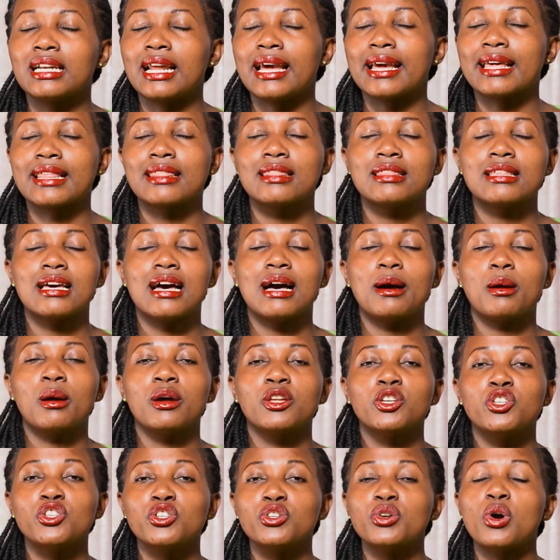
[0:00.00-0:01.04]
like a
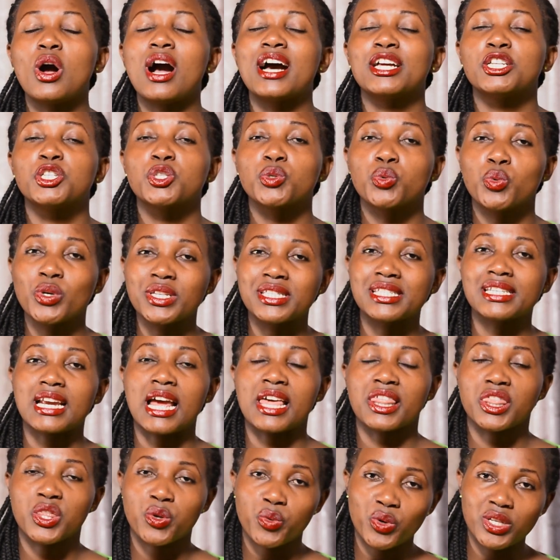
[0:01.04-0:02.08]

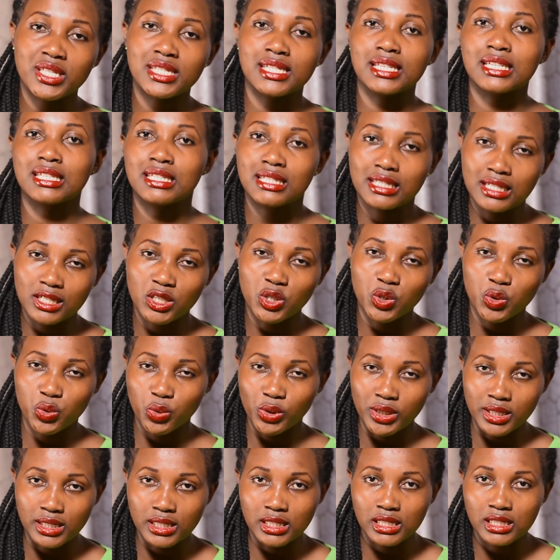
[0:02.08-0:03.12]
360
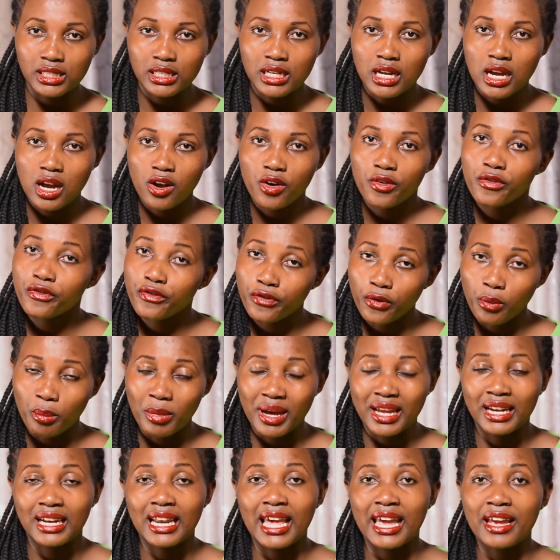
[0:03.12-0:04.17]
twist for
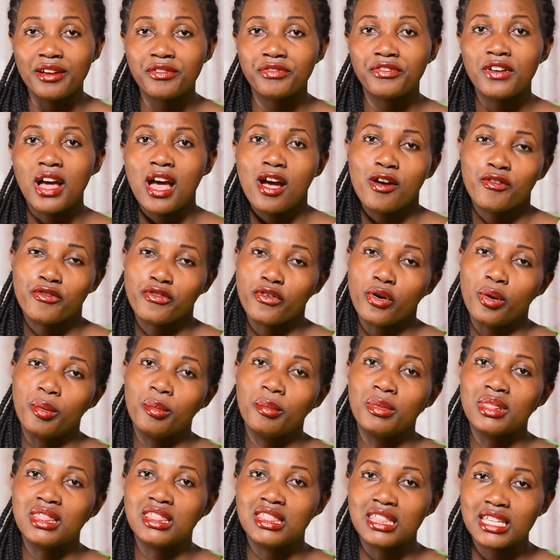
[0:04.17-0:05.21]
my life.
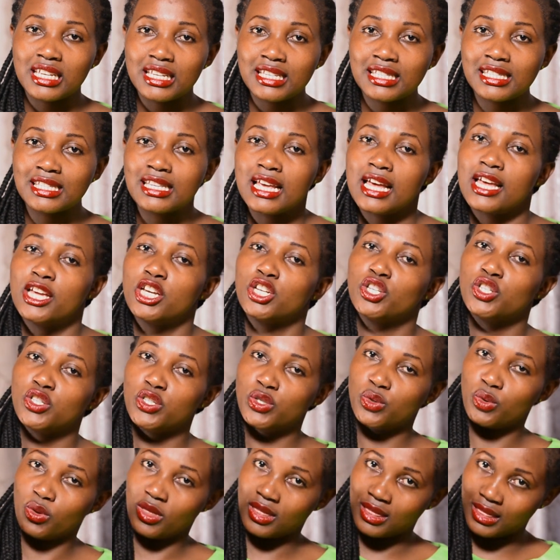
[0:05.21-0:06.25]
From this
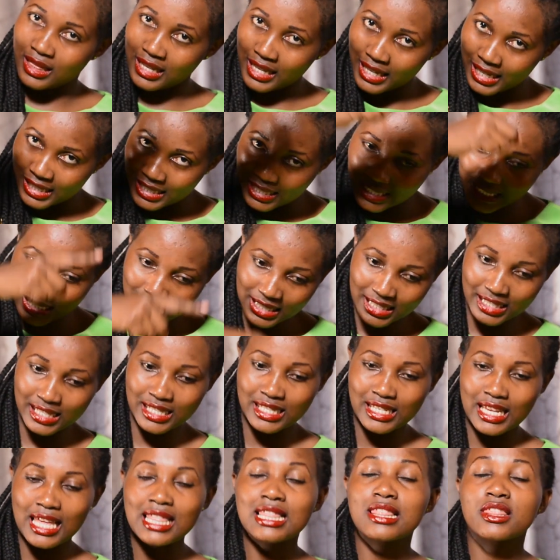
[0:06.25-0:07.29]
to this,
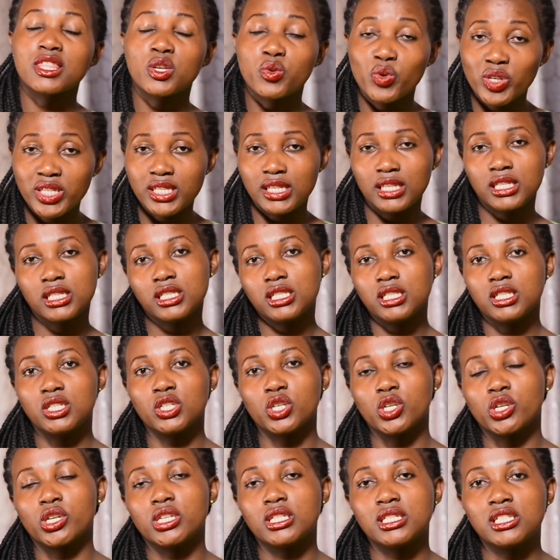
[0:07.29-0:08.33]
360
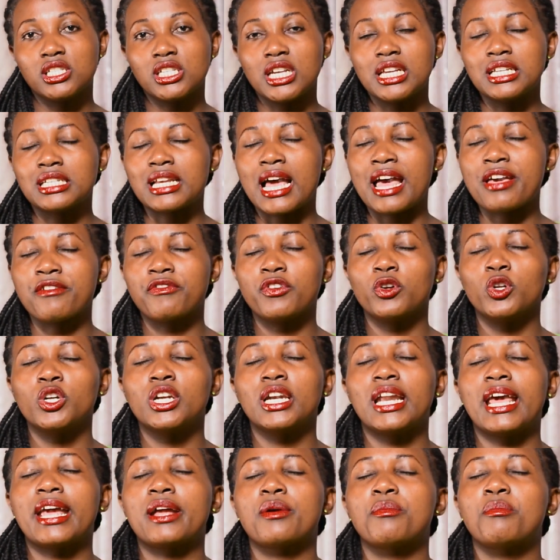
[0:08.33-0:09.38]
degrees change. I felt
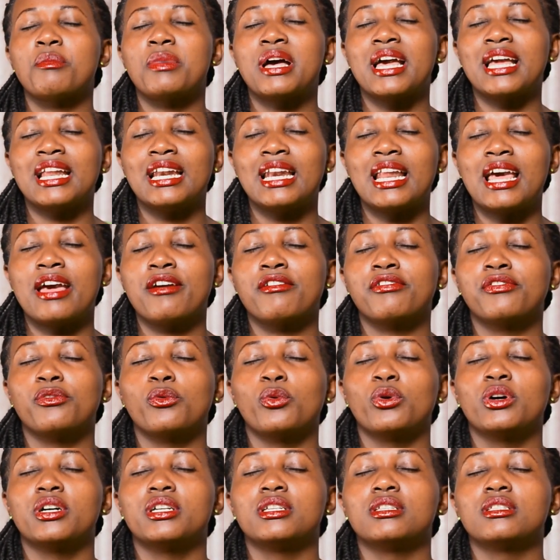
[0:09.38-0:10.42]
like my life
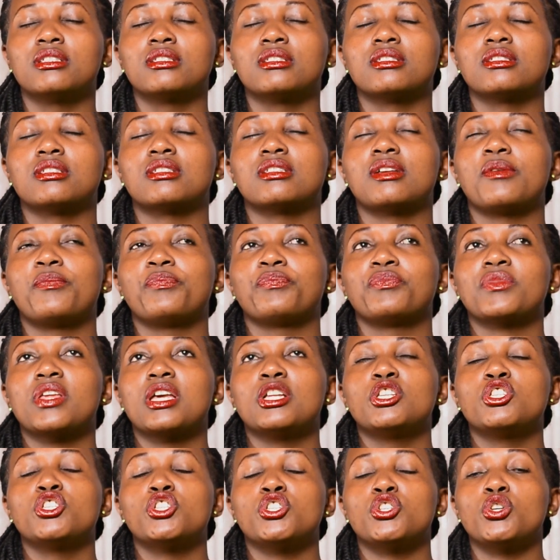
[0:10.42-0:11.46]
was
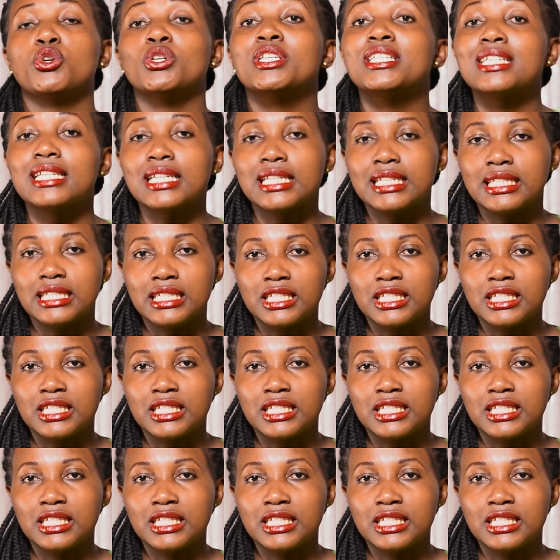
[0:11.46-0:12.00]
totally